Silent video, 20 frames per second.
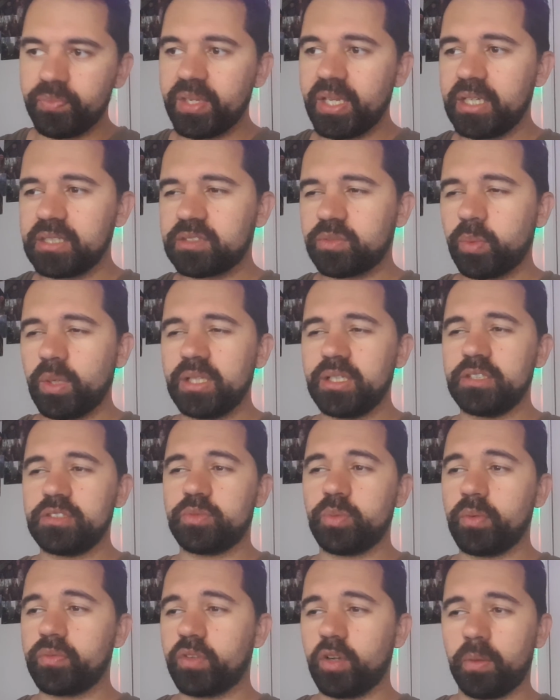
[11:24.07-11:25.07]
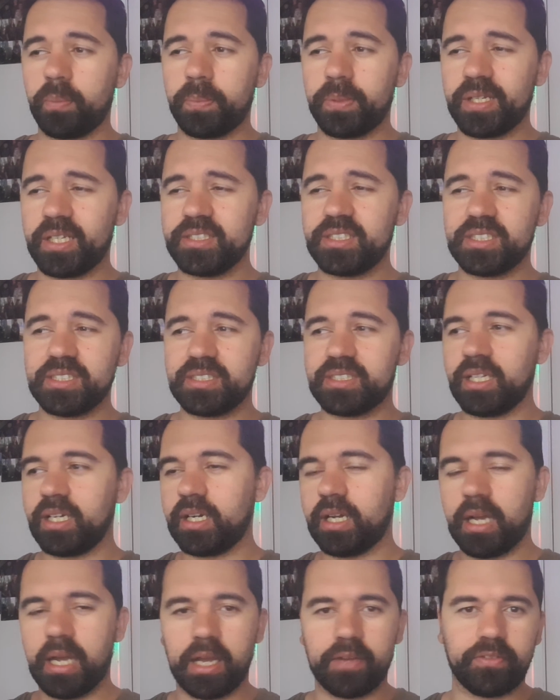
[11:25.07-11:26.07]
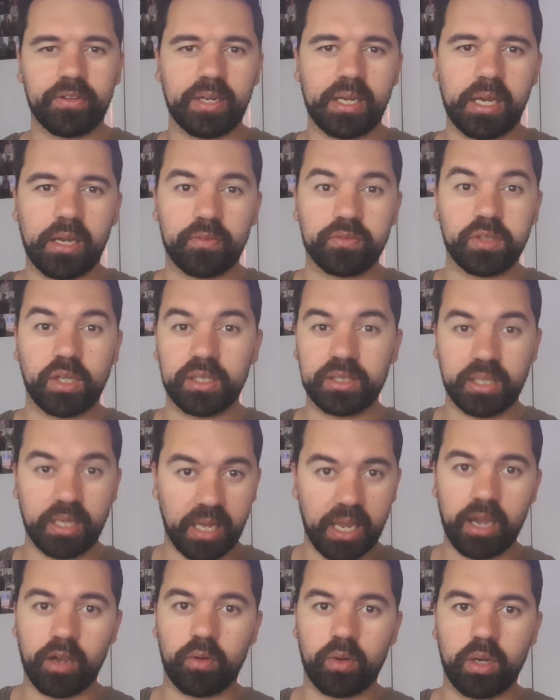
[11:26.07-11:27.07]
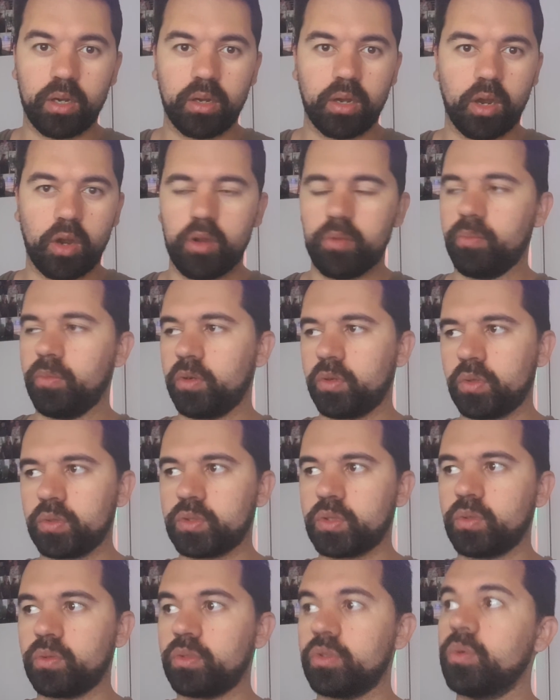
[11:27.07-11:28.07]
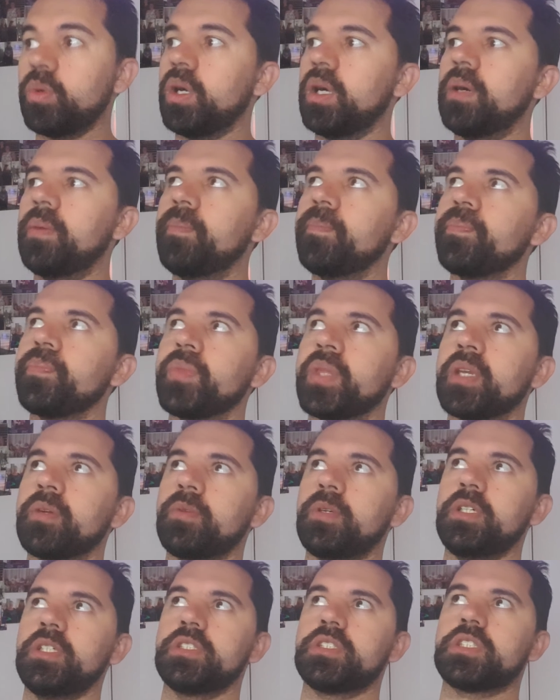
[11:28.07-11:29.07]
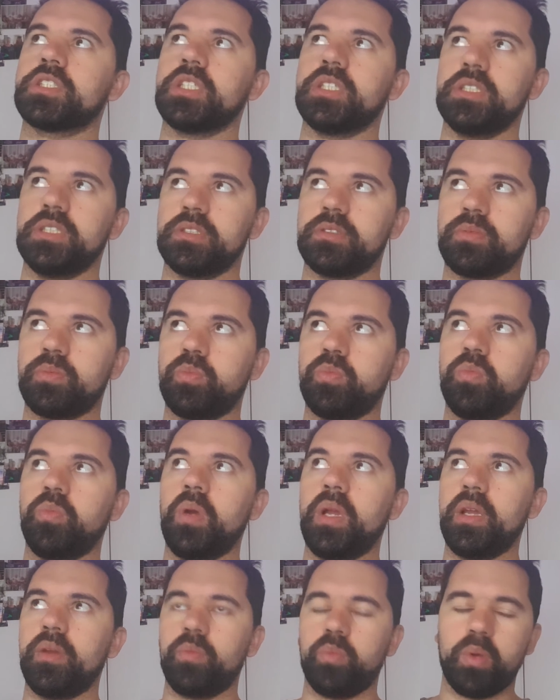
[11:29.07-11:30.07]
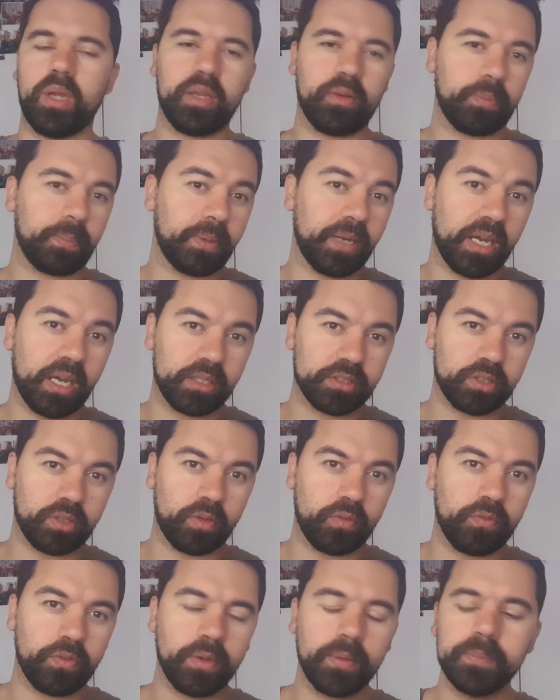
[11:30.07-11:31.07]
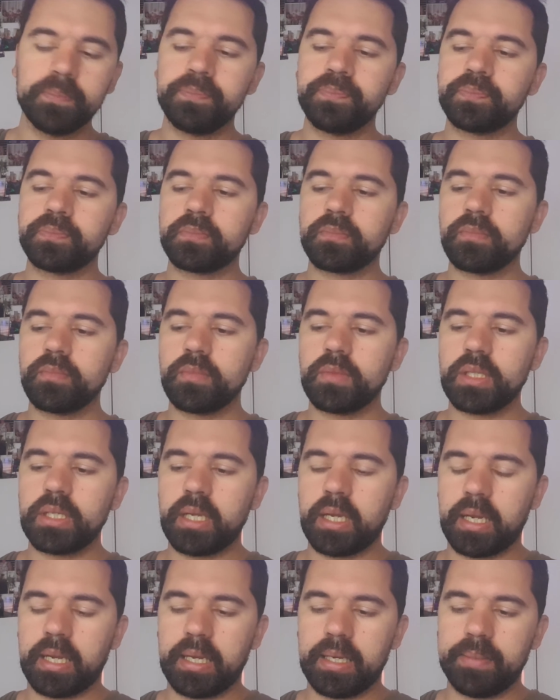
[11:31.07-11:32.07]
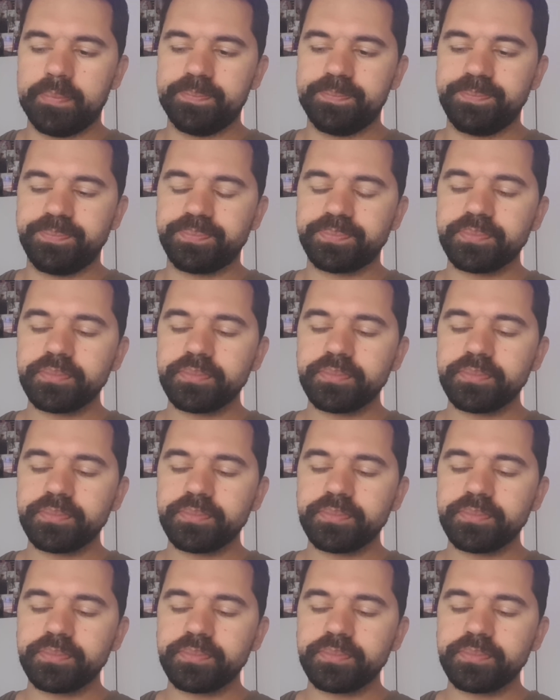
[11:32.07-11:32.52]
as well as we've got places that are half and half, like our home, Rotorua, which is where we're part of. Um,